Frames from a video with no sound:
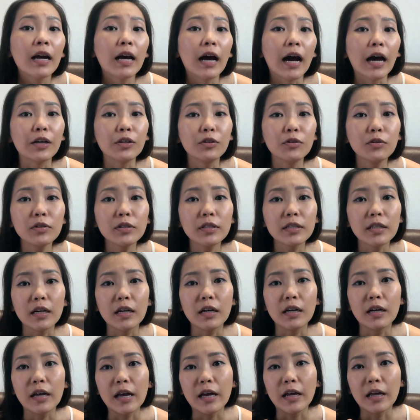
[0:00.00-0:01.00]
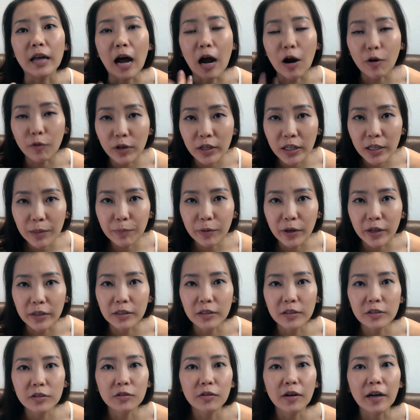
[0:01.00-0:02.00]
I use an hourly
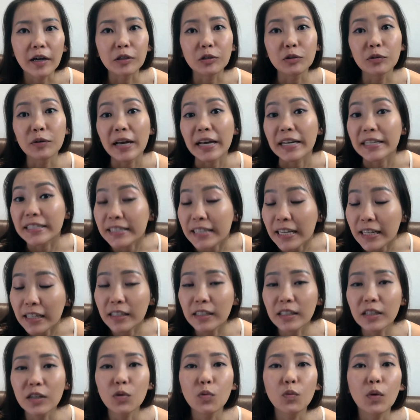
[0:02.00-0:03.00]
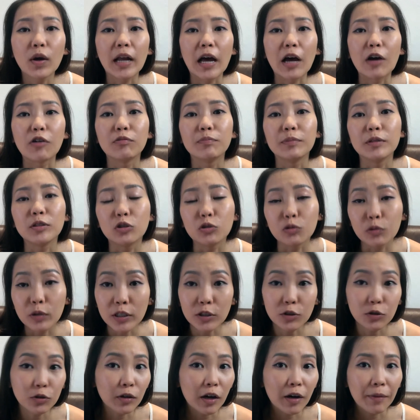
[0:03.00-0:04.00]
planner so I know exactly what I will be doing
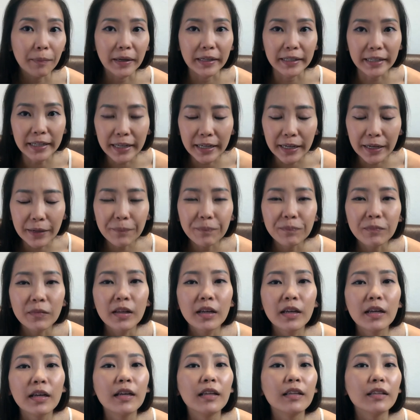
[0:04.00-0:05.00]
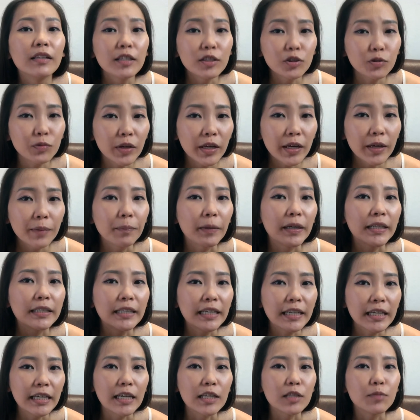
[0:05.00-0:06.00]
throughout my day. This way, my
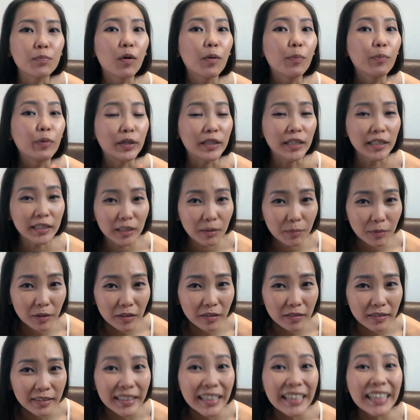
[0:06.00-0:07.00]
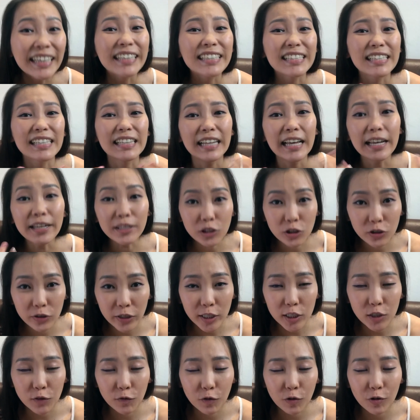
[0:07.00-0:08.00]
day is more predictable, it's less
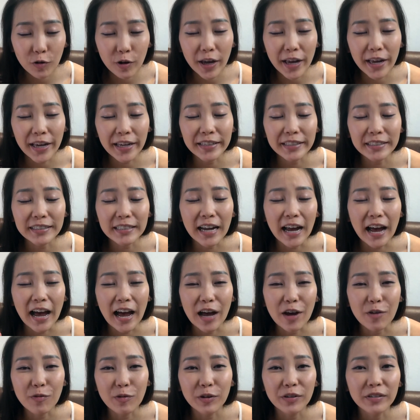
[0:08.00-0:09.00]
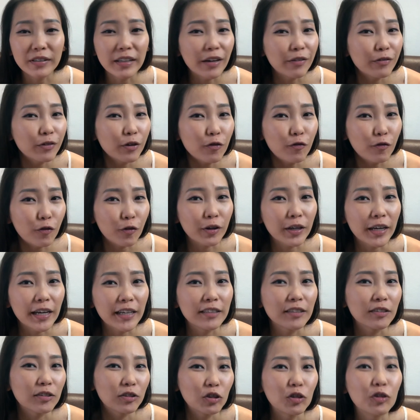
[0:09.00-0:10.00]
stressful, and I will never
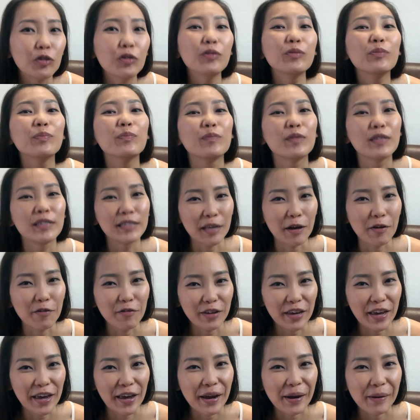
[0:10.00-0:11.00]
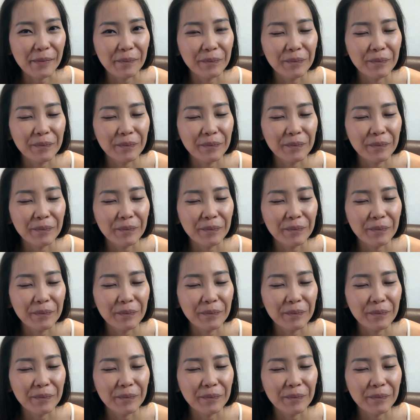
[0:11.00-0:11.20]
forget to self-care.